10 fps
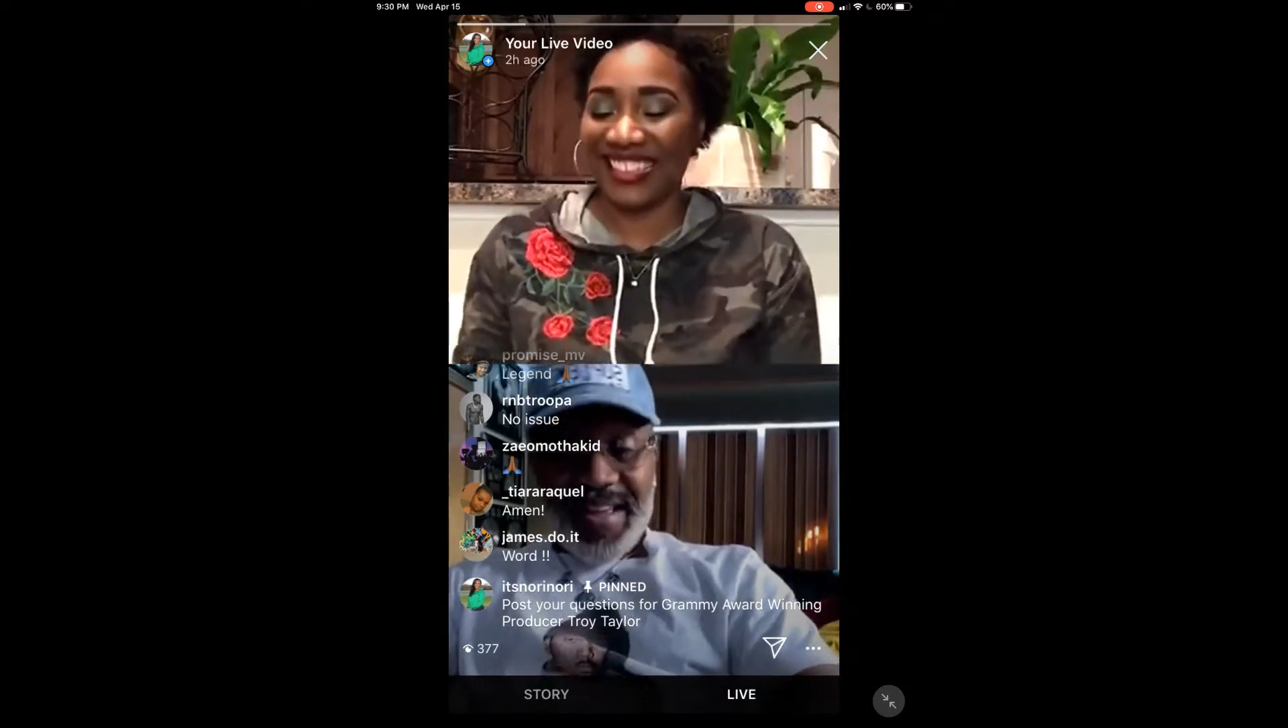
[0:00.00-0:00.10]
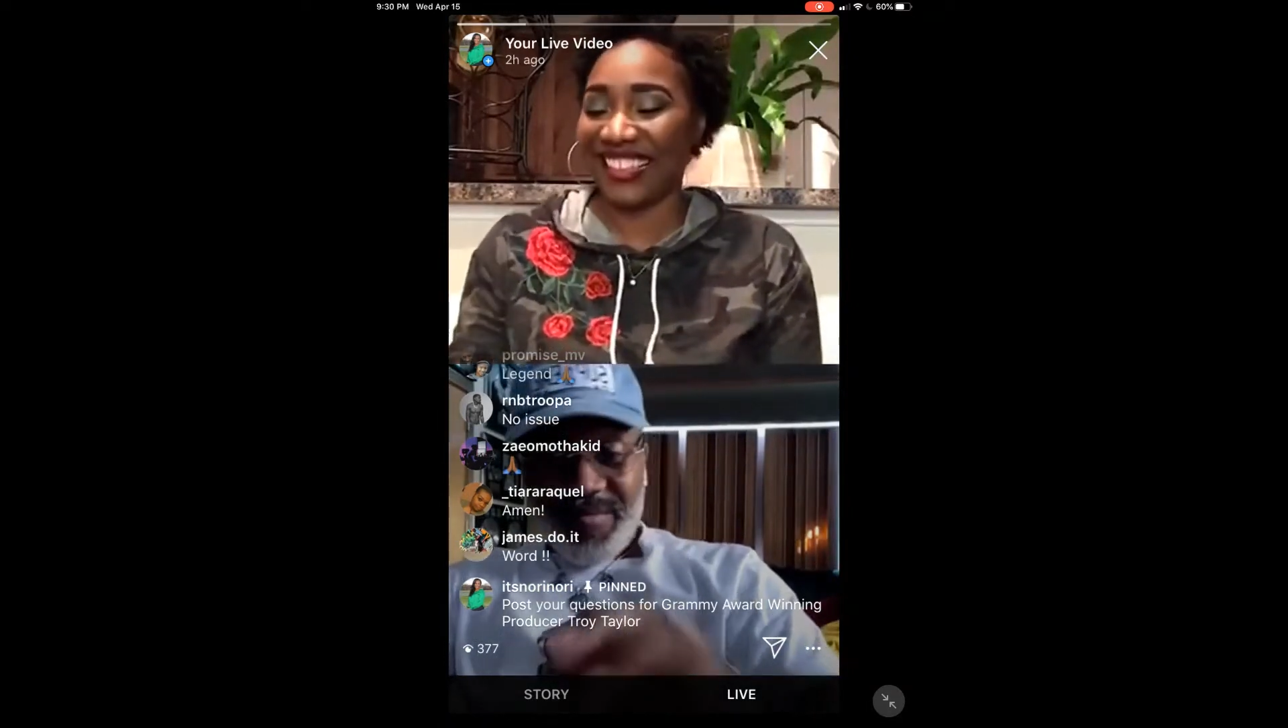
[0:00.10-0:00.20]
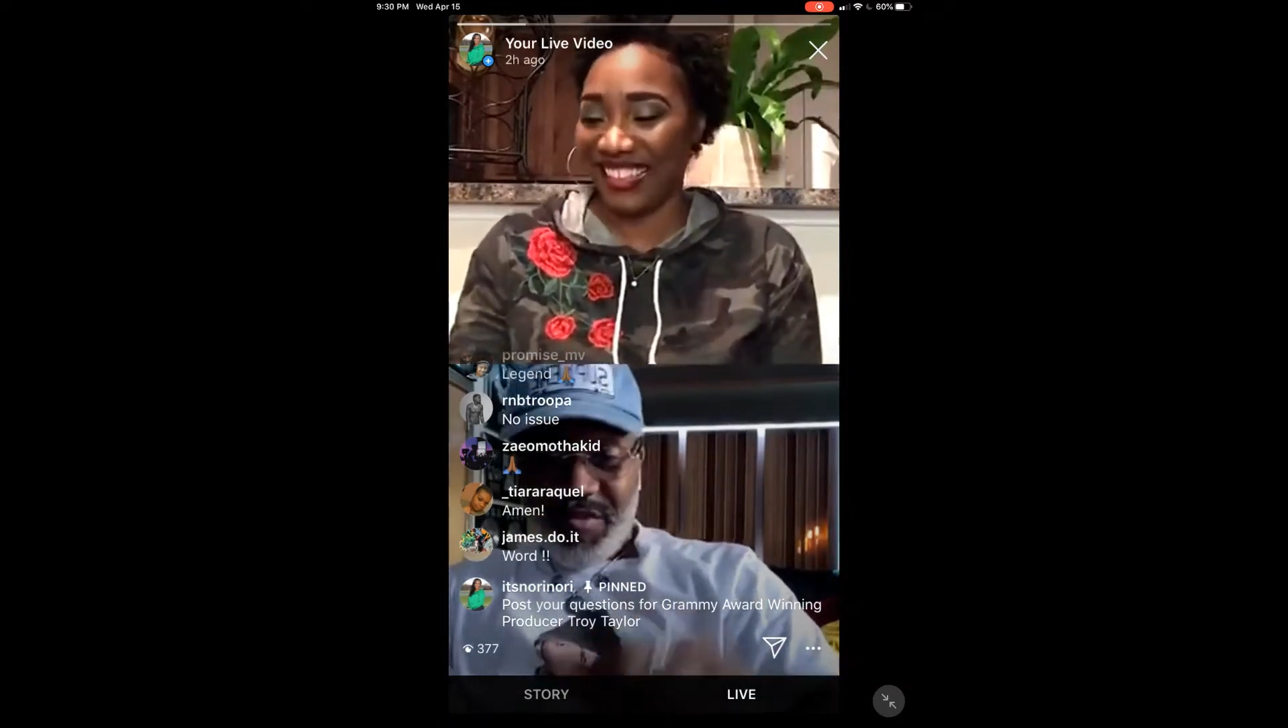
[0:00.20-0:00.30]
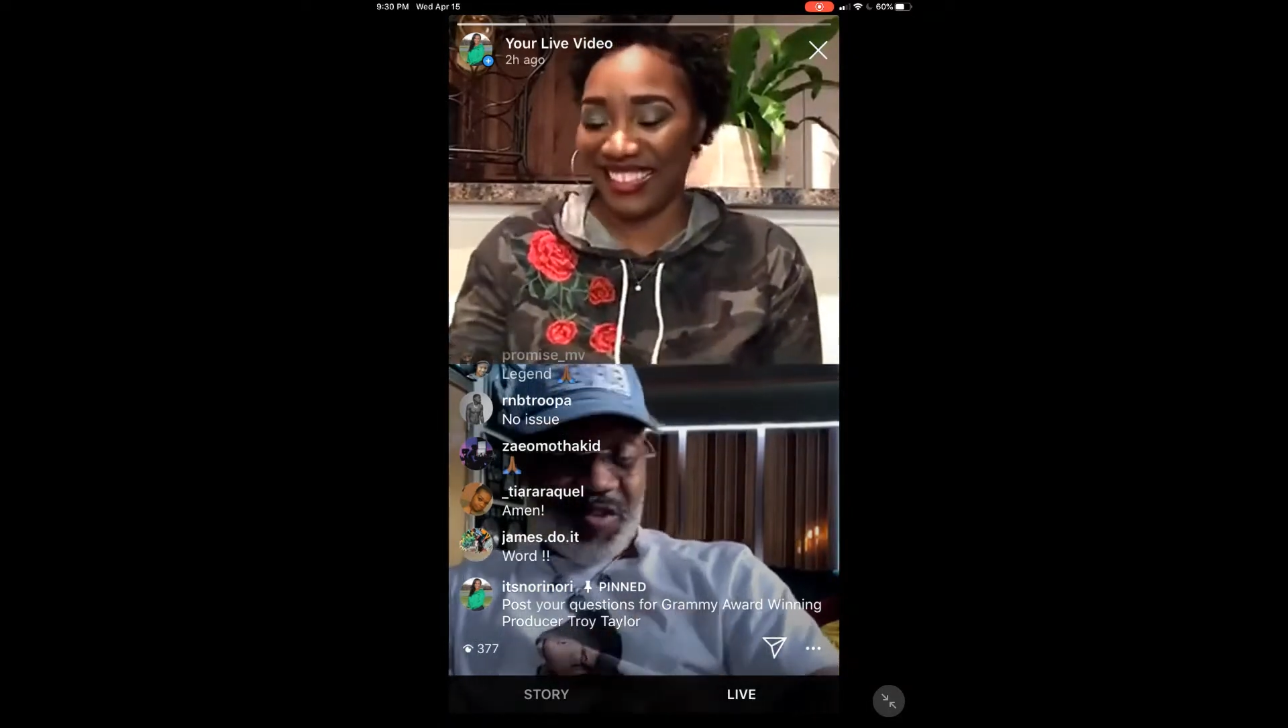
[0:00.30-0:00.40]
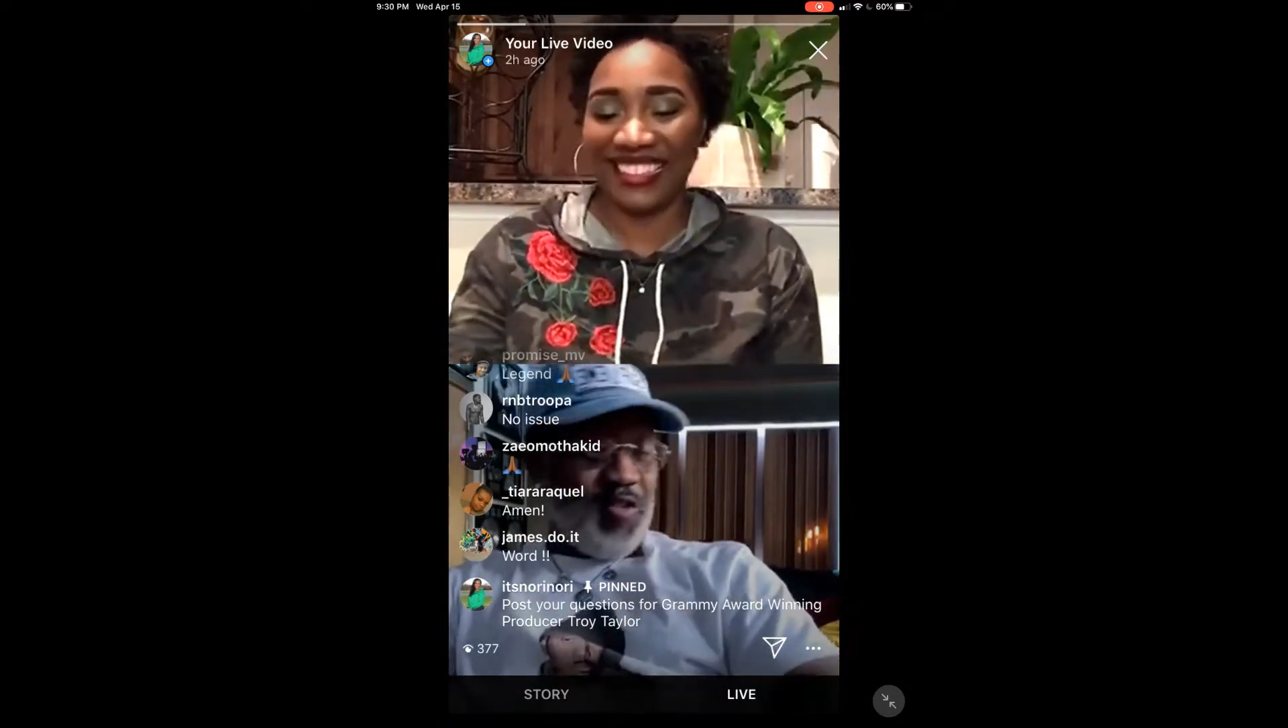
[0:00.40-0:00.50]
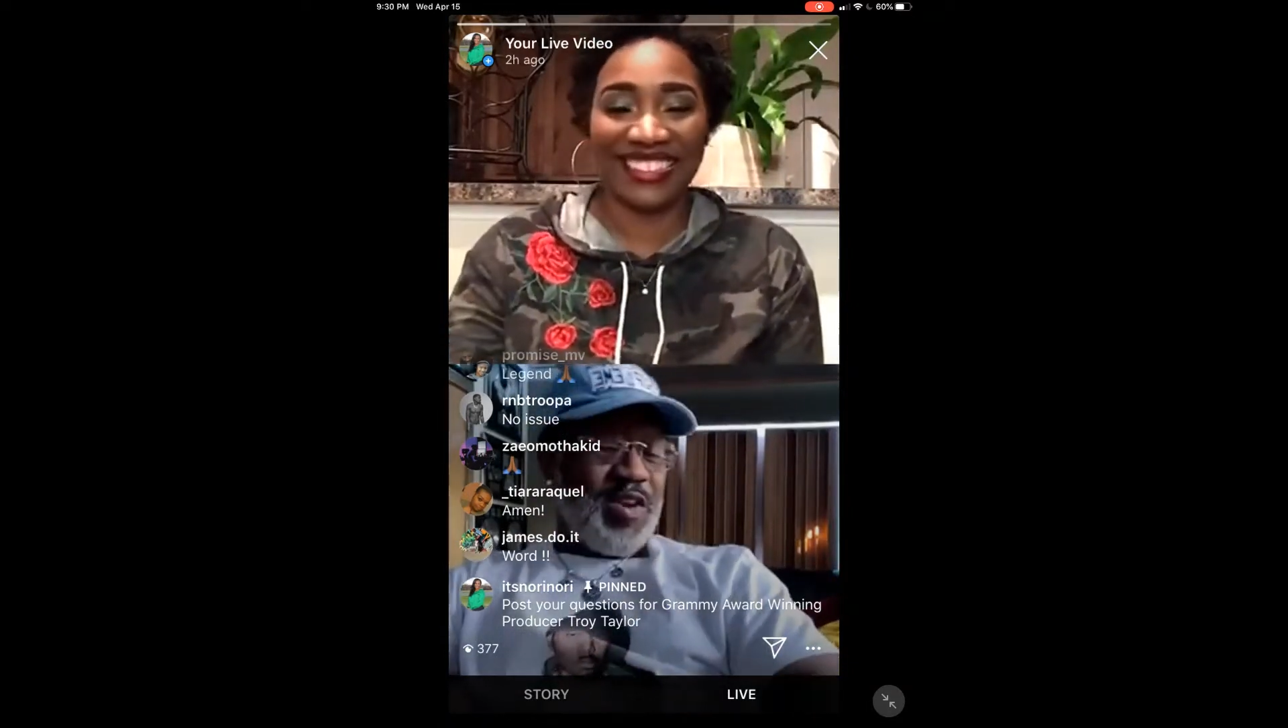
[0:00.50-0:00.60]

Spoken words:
shoot,